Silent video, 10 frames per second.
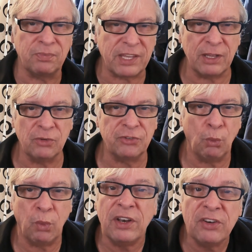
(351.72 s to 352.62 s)
kills the
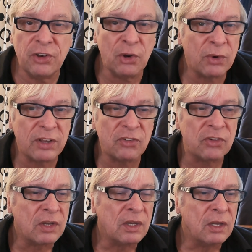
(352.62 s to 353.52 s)
wind noise,
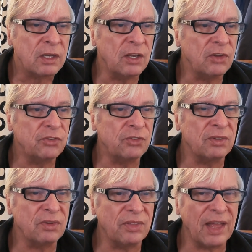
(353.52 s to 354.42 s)
because
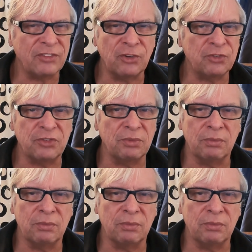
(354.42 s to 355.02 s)
that just